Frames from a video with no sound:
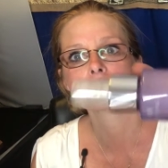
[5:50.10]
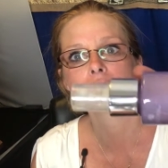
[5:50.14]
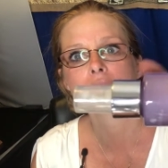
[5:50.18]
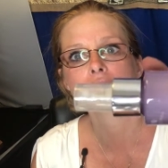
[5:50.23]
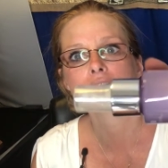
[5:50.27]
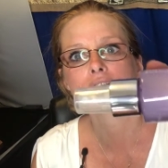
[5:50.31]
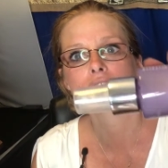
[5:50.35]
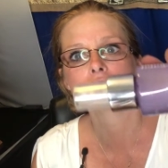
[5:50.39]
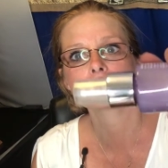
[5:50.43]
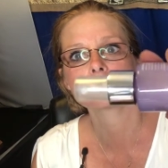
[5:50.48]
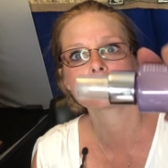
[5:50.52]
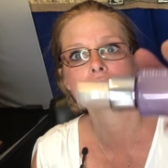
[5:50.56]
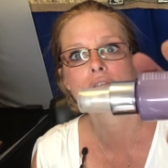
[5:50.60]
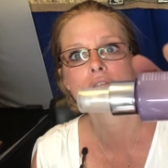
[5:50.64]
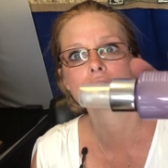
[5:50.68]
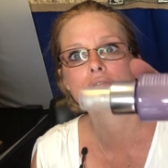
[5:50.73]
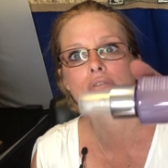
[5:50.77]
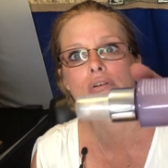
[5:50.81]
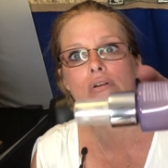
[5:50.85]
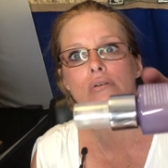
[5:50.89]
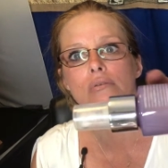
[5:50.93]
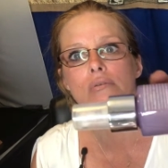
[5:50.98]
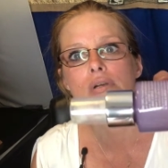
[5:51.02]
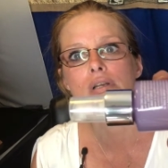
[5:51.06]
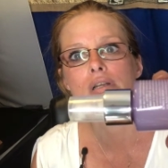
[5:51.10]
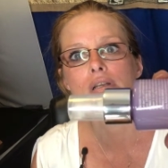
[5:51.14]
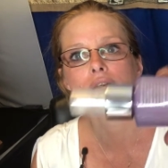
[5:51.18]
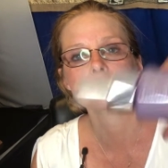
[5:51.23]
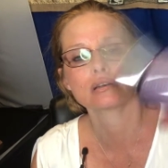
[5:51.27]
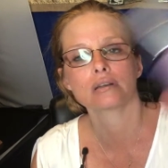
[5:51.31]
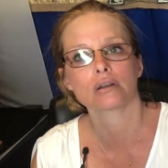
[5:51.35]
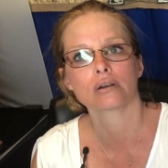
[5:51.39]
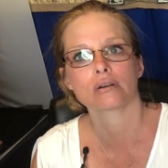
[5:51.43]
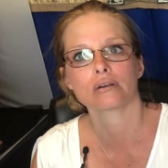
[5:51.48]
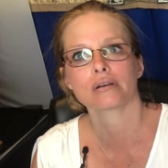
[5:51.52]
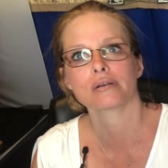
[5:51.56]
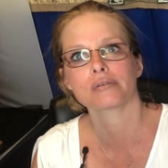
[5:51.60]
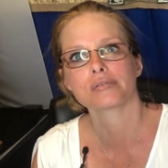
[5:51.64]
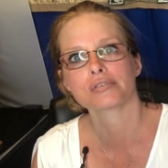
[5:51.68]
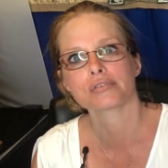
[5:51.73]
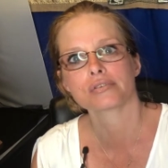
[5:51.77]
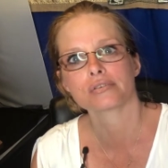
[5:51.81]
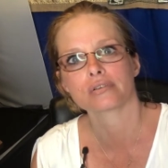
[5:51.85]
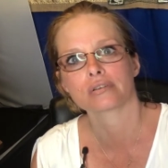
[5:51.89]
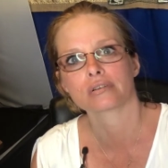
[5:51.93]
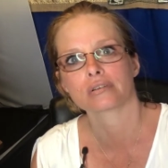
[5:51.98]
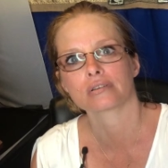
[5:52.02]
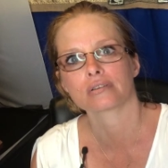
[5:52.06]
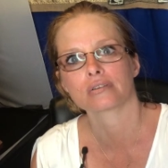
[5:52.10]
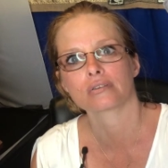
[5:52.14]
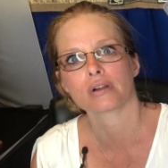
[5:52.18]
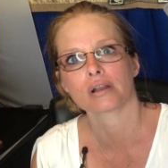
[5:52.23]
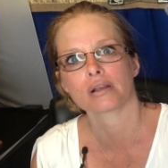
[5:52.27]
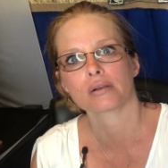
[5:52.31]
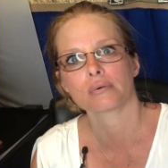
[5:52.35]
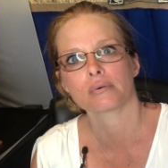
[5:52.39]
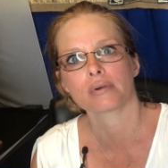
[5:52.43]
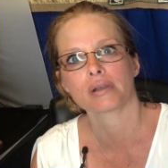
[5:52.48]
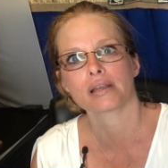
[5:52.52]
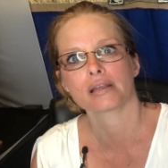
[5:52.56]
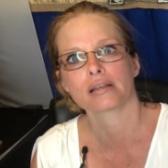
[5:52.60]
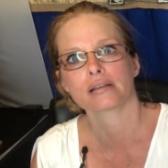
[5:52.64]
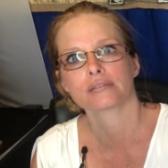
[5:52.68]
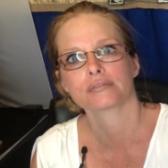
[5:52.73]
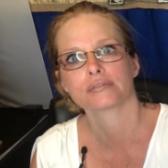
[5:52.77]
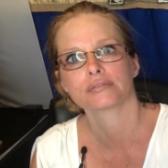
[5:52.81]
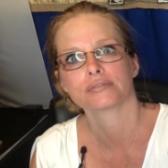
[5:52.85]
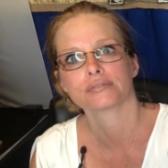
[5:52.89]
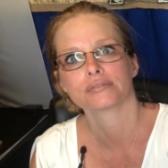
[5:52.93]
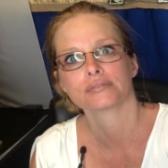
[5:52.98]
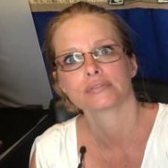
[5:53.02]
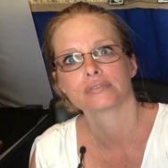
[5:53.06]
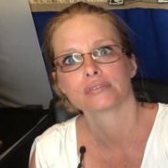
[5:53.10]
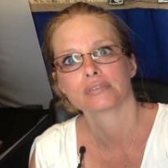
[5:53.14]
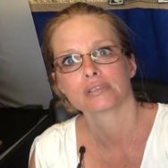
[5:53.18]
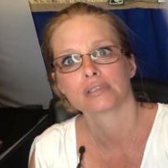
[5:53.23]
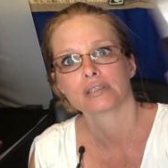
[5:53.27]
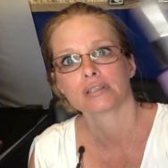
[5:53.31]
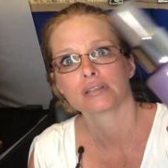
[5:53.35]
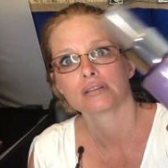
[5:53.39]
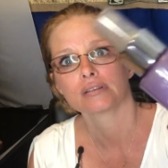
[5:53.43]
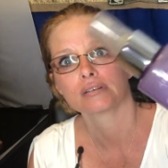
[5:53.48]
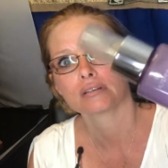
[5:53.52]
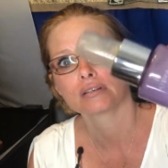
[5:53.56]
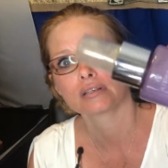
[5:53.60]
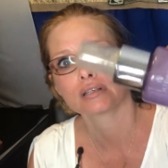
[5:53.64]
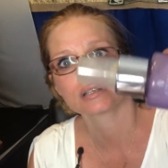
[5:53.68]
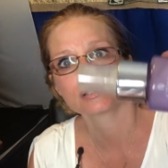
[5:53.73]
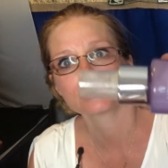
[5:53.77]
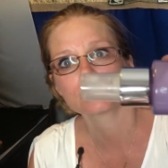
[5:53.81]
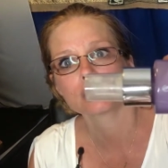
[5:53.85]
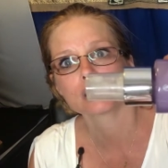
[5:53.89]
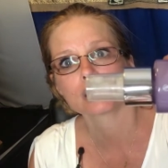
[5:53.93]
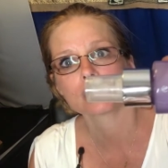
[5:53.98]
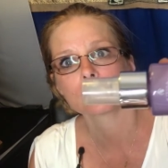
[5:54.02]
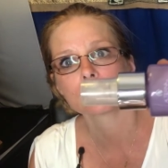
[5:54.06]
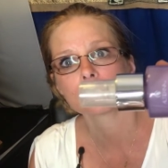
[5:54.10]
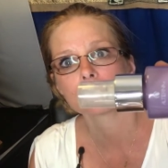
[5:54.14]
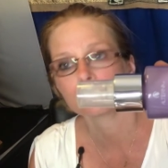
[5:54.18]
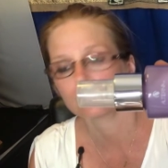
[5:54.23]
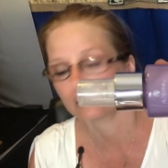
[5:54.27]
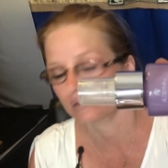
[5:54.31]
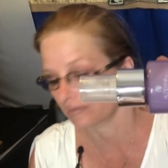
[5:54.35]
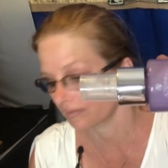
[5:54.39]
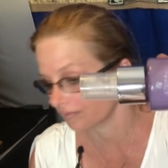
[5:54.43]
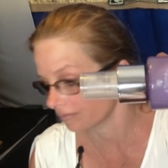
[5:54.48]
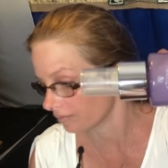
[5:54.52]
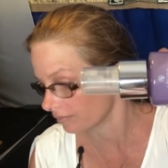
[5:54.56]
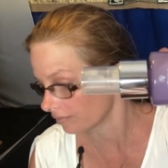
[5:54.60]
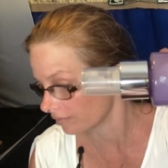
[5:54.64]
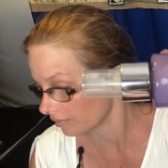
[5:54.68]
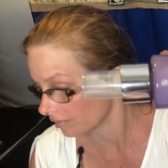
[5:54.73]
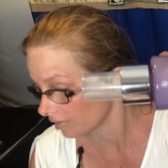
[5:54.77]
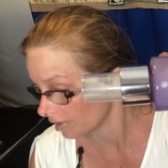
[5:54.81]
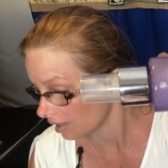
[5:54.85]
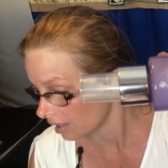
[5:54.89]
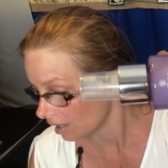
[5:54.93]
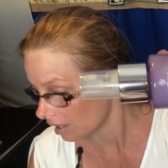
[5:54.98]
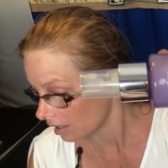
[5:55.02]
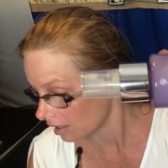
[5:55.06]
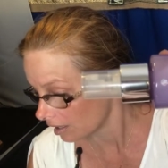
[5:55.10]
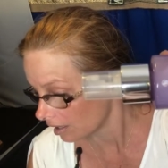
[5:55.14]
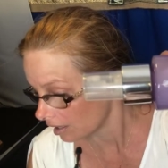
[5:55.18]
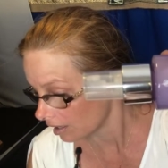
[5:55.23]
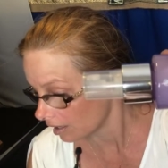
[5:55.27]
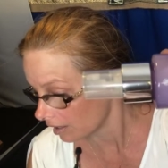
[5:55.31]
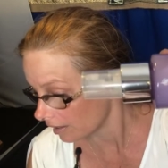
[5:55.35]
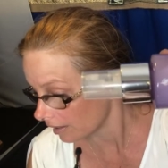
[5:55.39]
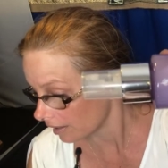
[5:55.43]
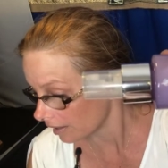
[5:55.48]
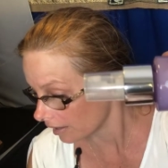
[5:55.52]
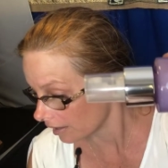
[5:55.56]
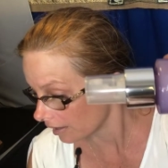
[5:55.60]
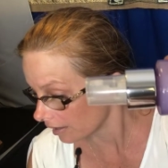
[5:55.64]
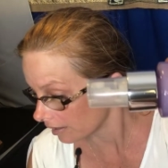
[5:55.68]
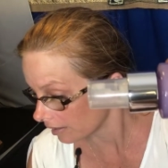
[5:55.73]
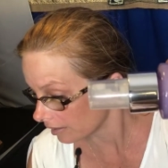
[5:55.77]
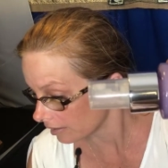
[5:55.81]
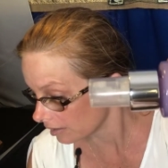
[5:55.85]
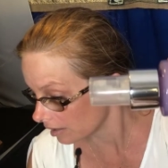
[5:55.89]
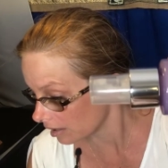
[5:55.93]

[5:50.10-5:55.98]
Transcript: am I showing it the wrong way? No, I was showing it the correct way. Right there. And